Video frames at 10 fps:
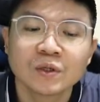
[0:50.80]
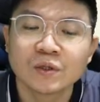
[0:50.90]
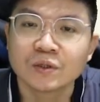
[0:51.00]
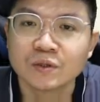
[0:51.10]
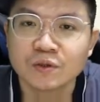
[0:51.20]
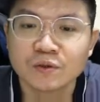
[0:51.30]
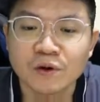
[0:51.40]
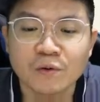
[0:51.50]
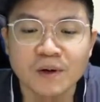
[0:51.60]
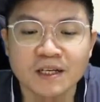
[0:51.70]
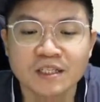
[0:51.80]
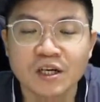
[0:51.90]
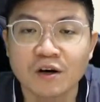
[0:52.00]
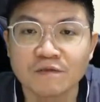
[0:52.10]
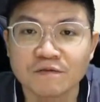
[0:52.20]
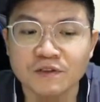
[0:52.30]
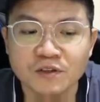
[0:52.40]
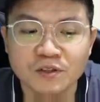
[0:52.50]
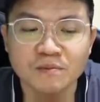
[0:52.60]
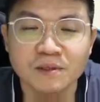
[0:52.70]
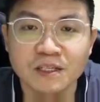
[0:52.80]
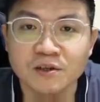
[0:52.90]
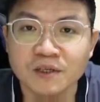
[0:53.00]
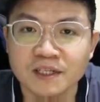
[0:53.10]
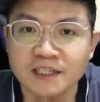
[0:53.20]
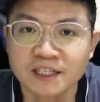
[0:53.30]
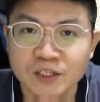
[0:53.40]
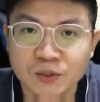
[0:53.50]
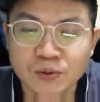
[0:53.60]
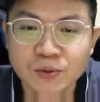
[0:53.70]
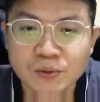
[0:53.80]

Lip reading: Do you always confuse between these two?